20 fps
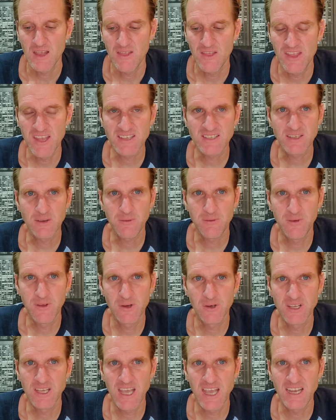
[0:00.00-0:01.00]
This
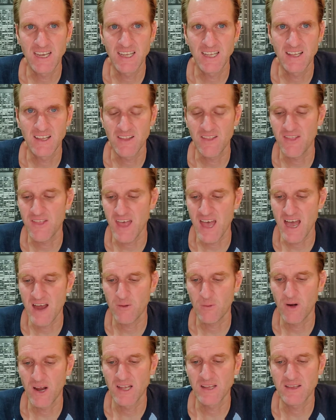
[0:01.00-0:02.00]
affiliating
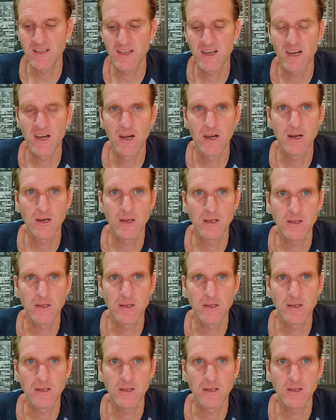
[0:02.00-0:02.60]
that right there,